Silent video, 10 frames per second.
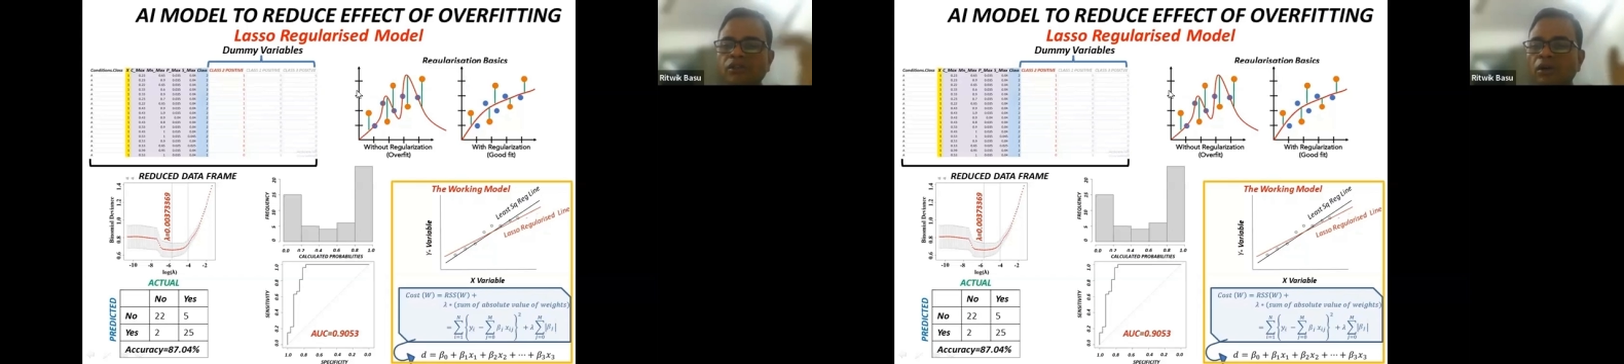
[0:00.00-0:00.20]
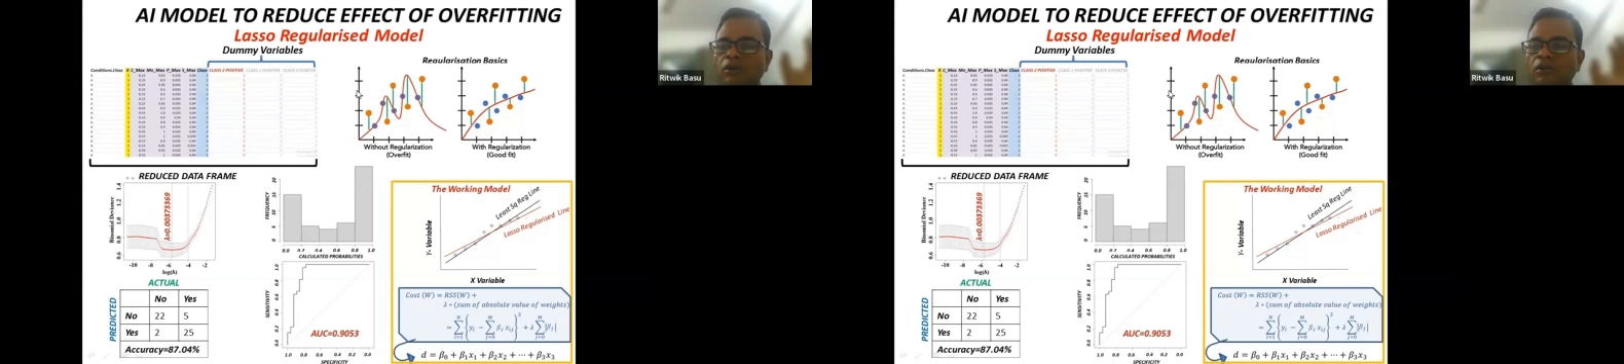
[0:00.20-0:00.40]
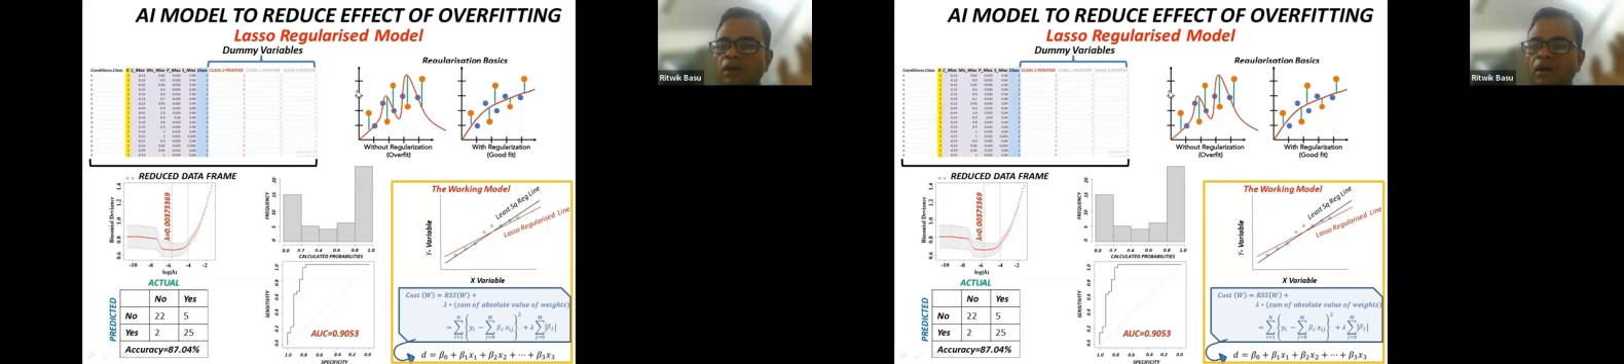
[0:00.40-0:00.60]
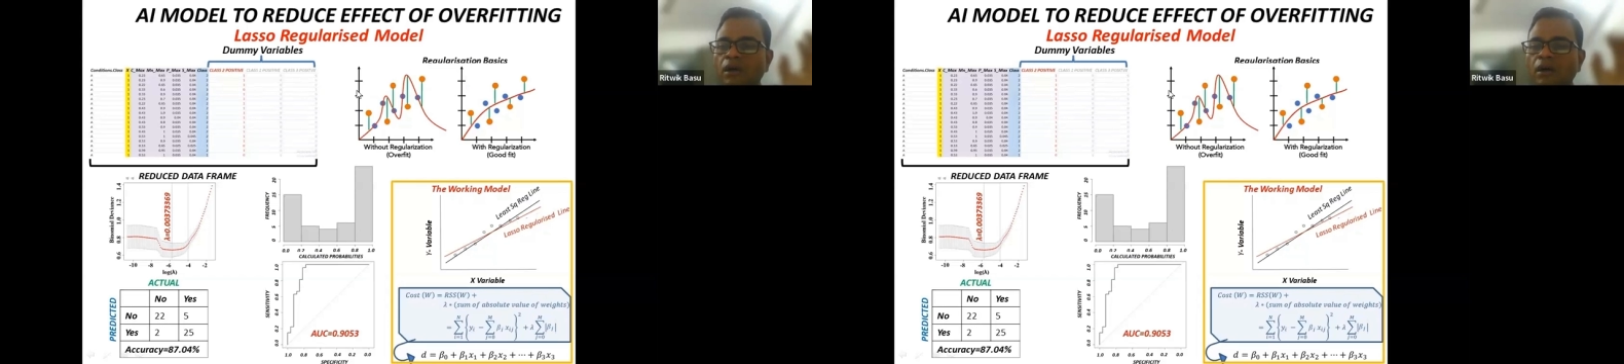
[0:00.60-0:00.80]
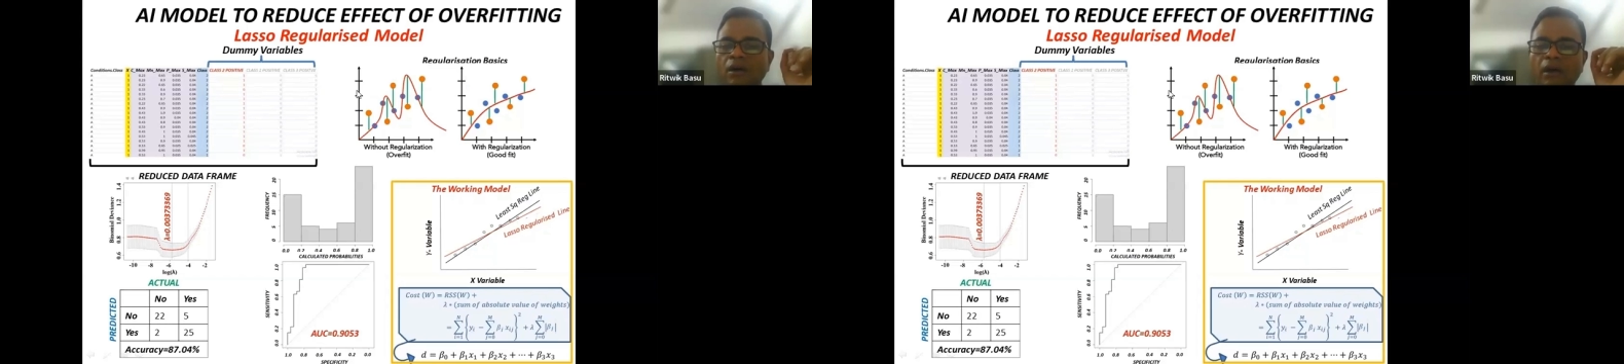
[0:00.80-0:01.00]
so
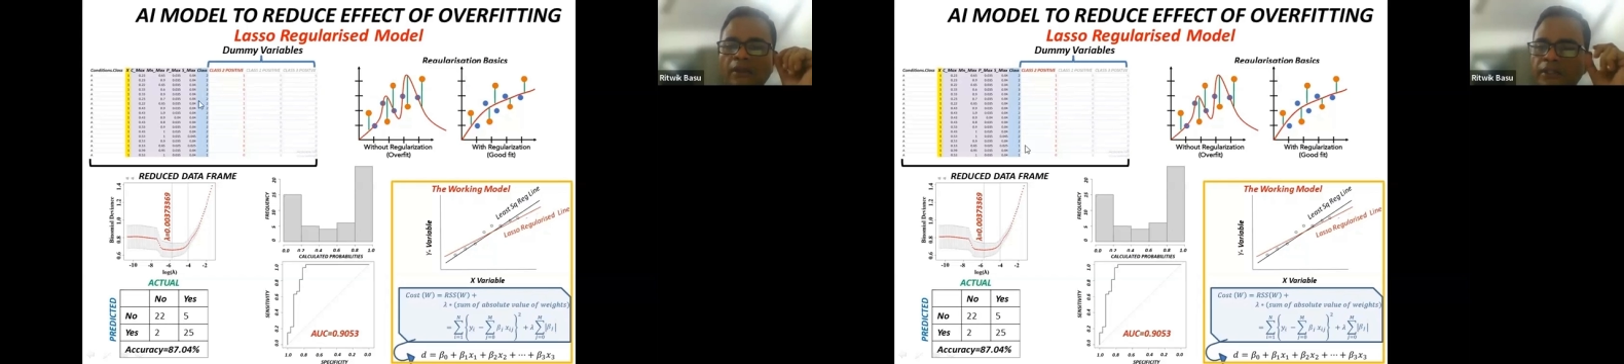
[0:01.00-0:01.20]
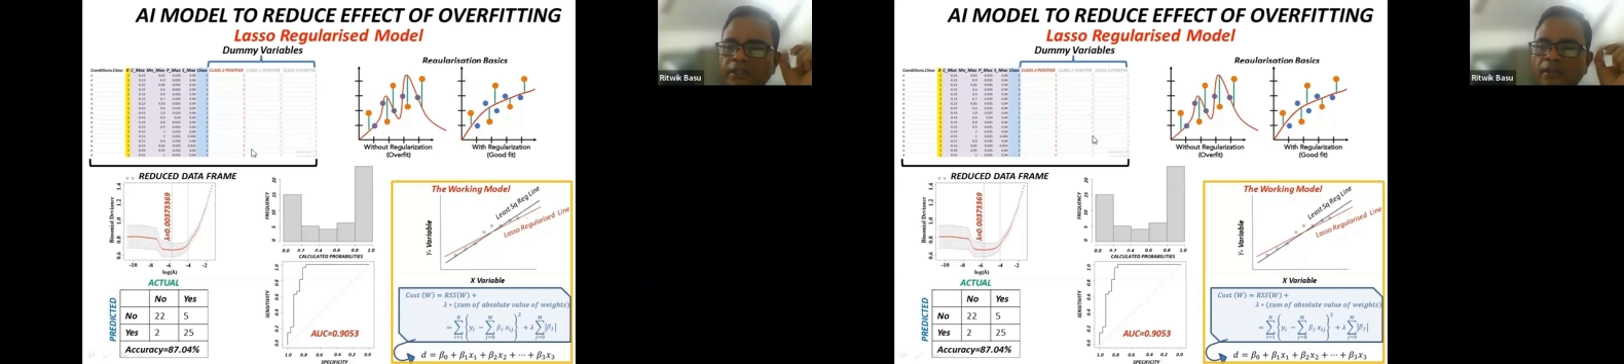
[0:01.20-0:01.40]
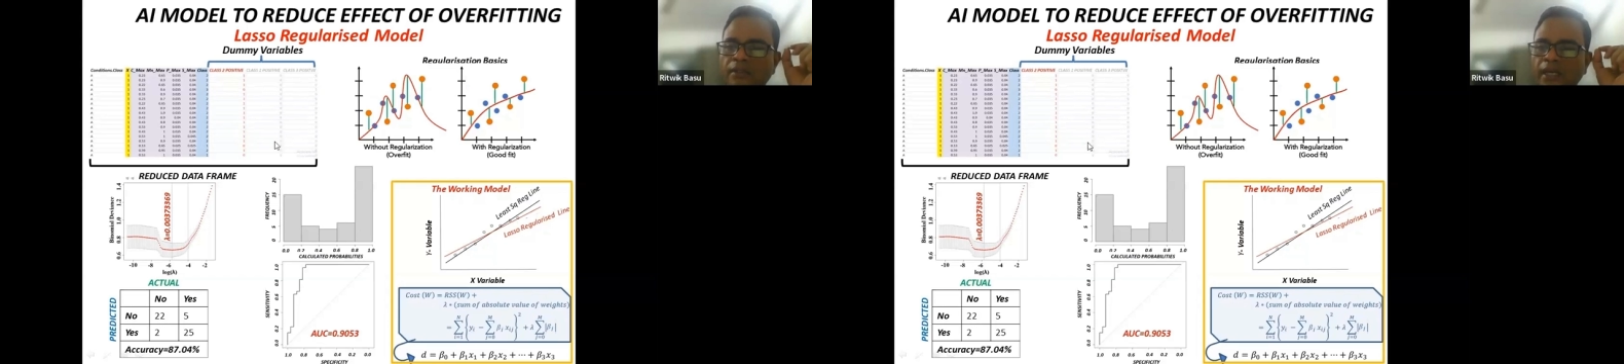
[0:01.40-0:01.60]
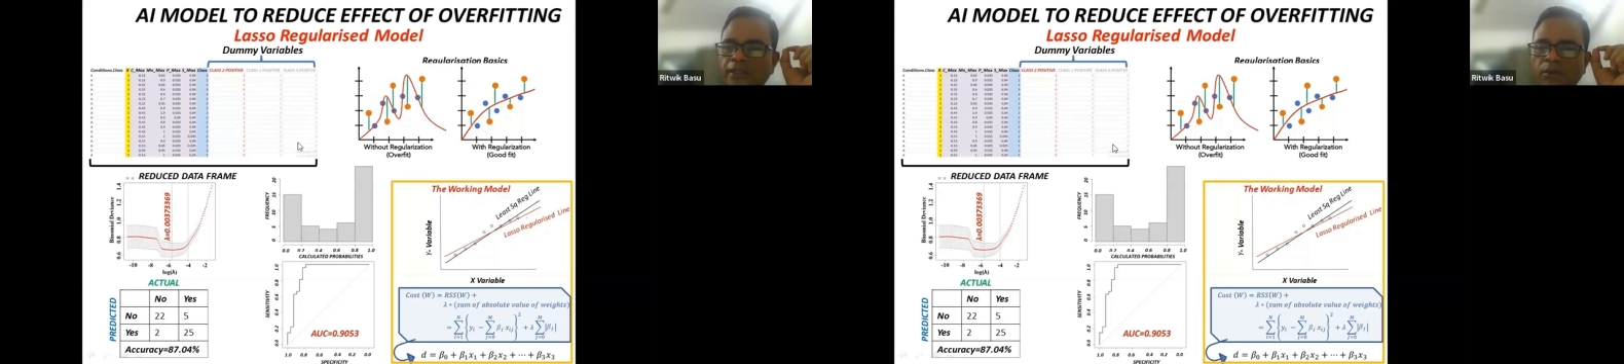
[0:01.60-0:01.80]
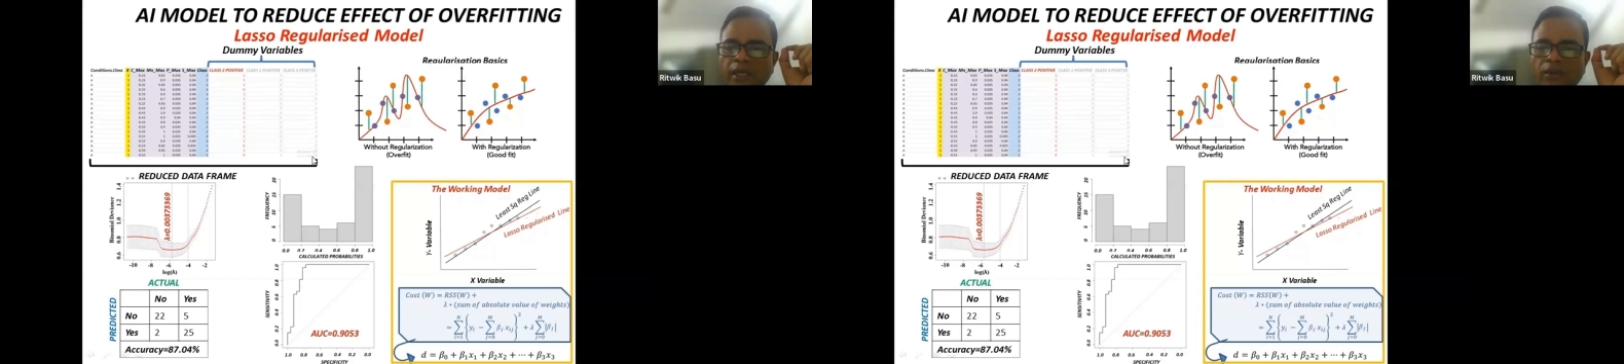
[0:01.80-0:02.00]
other thing that
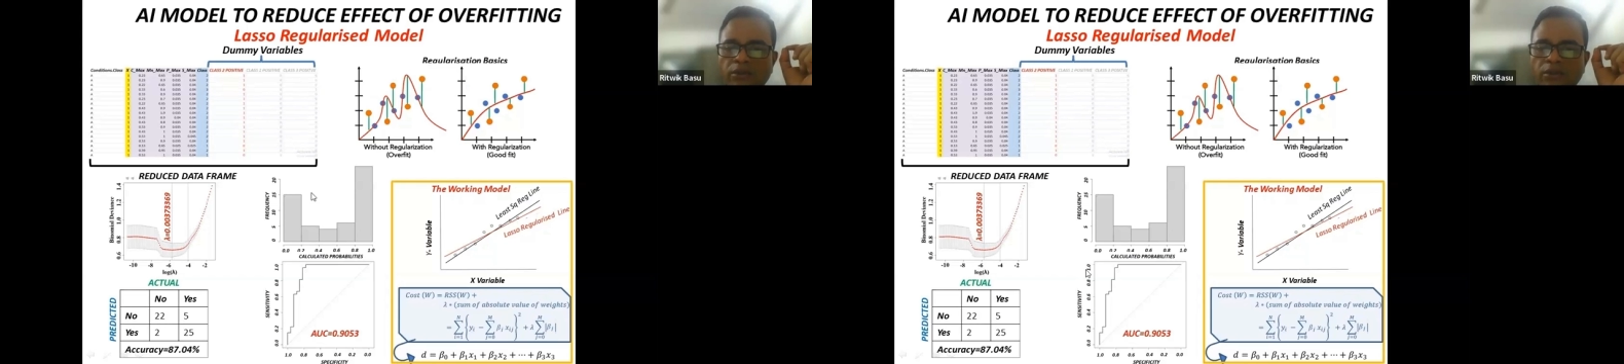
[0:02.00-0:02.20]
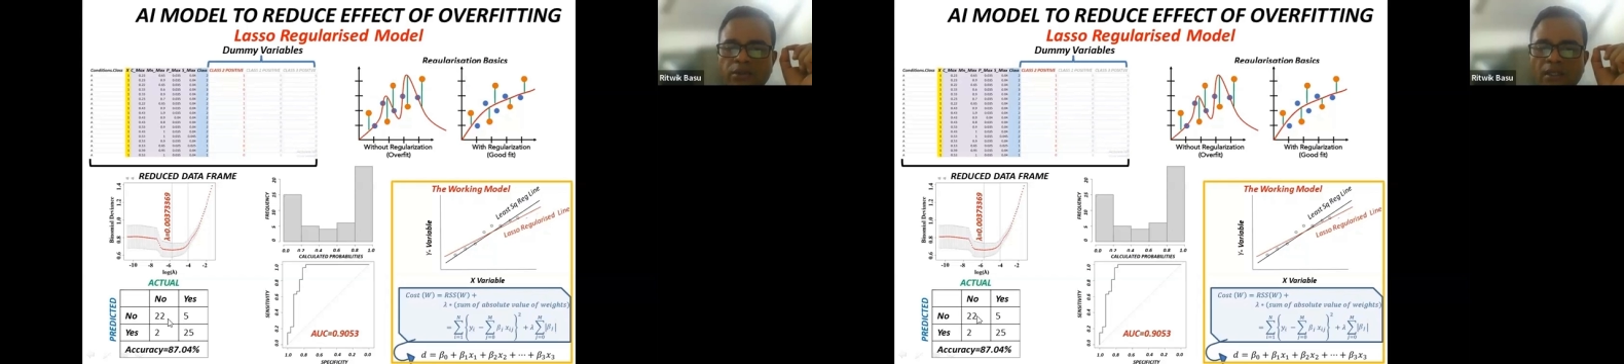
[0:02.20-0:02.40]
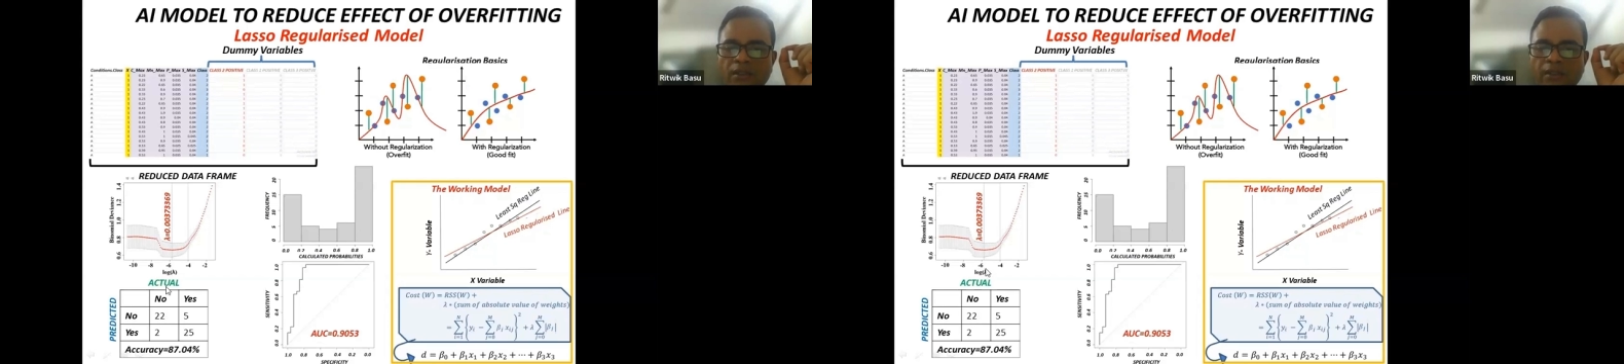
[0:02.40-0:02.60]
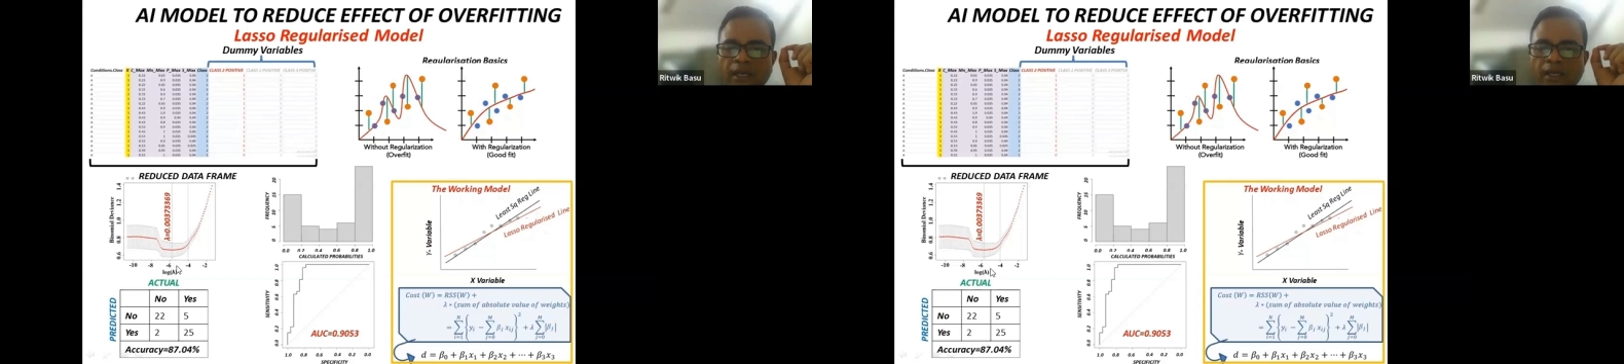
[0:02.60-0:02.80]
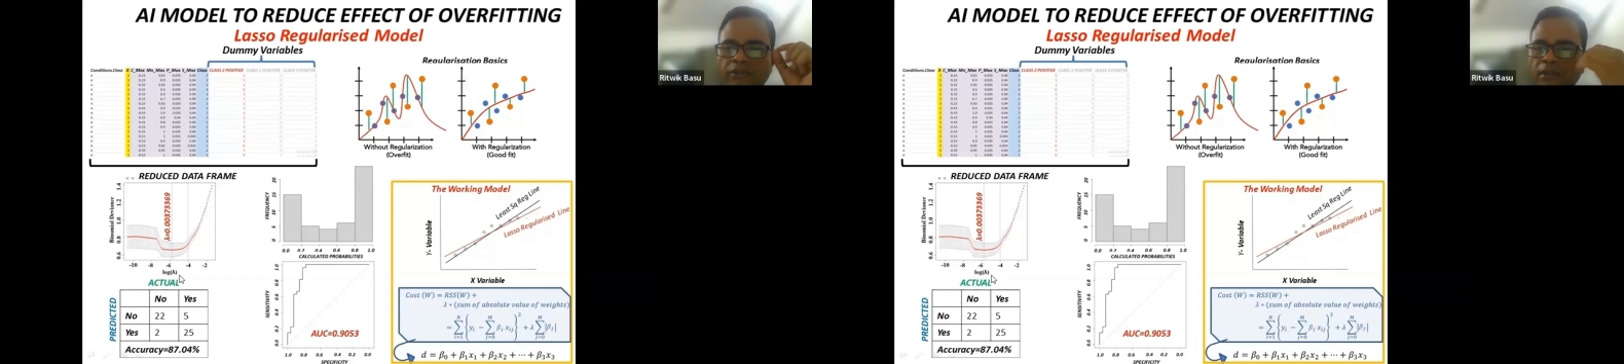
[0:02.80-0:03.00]
you can also see that